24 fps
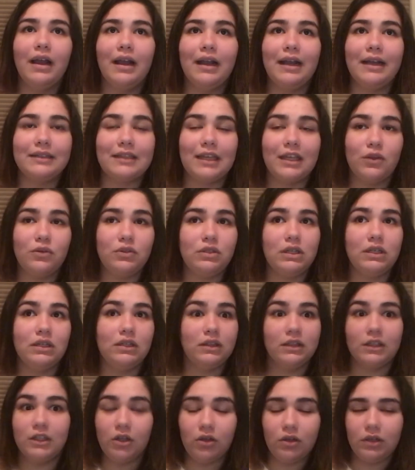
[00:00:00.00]
because I used to
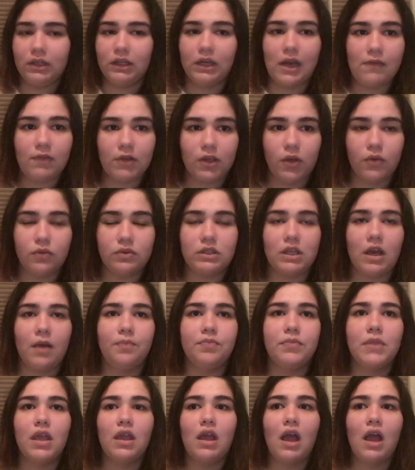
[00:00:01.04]
literally never use them.